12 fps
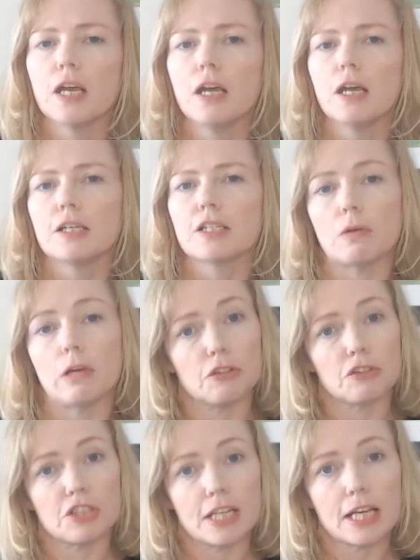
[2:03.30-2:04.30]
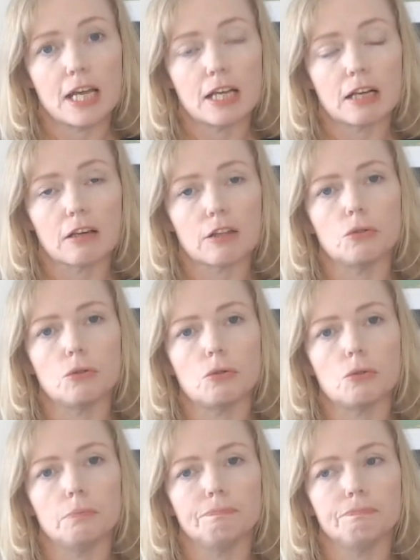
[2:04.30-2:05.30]
So I looked at it and I
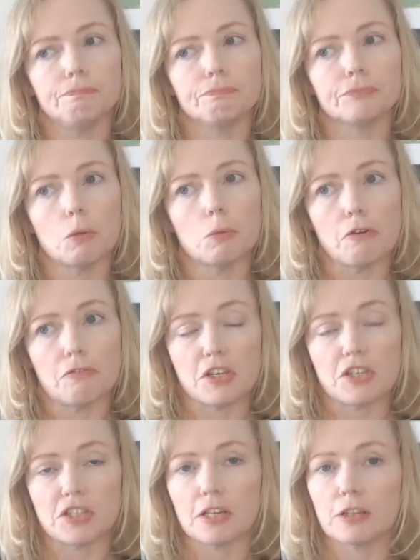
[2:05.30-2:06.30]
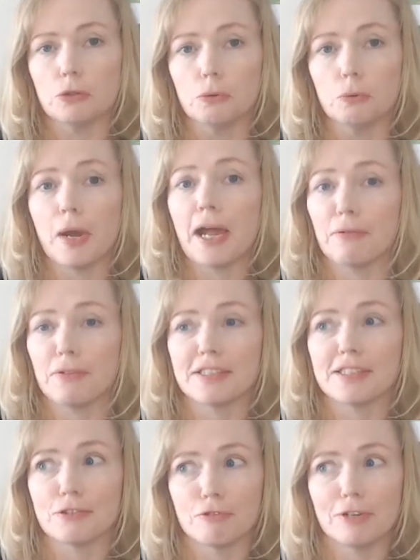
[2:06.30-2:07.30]
thought, wow, this
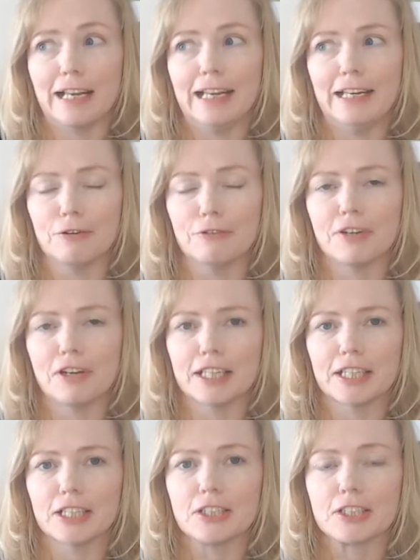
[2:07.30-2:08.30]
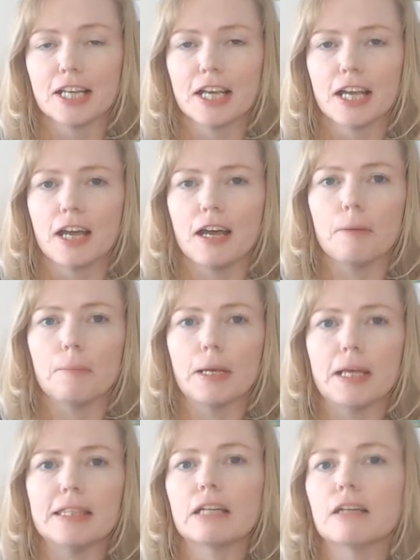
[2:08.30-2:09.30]
is really not very good.
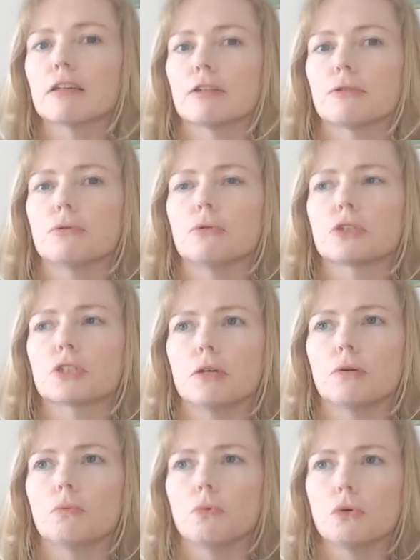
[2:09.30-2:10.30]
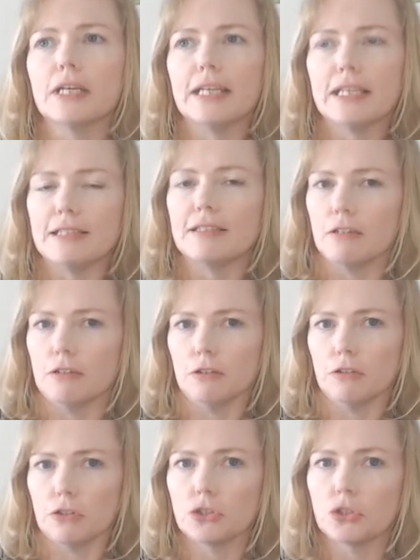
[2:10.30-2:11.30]
And then I thought, what is the heart
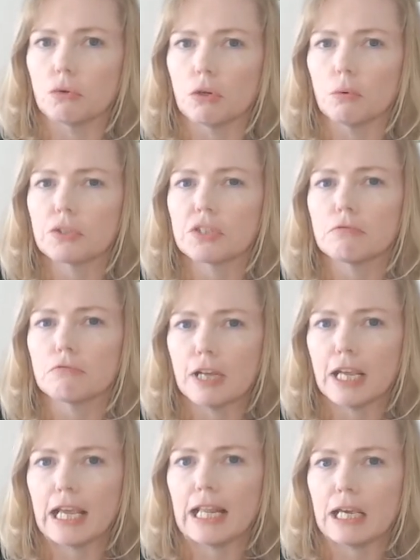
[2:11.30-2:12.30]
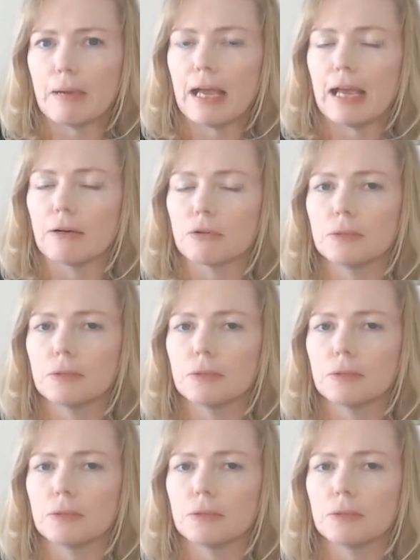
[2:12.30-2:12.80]
of the story? What's it really about?